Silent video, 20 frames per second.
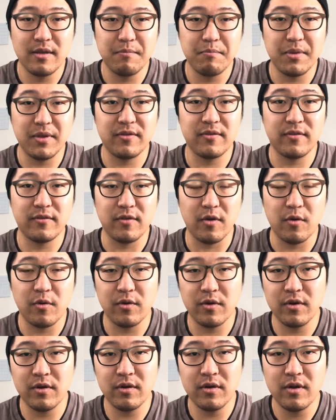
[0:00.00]
business
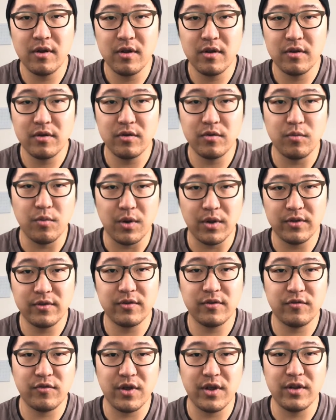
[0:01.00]
owner who wants
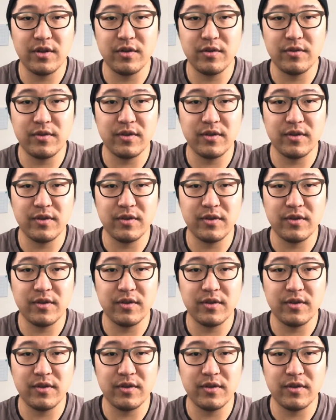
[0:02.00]
to try and do